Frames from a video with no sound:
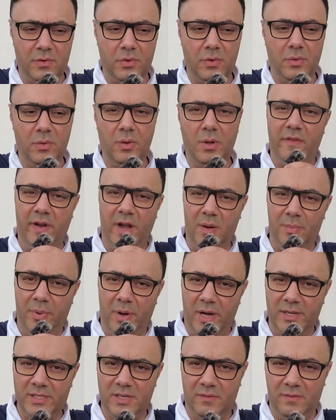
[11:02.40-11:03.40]
crew, very
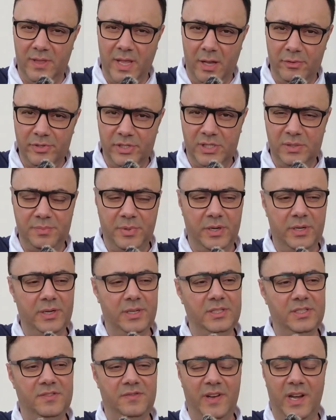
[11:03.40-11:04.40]
positive lounge
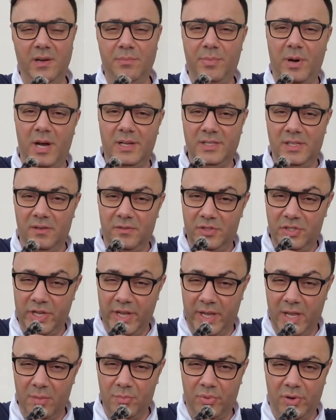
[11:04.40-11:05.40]
experience, very positive
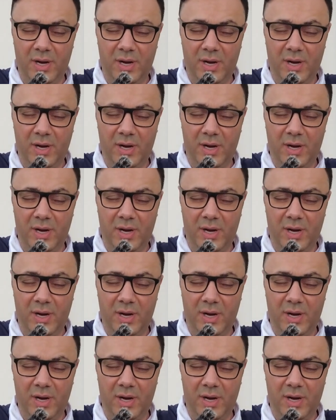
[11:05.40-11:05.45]
check-in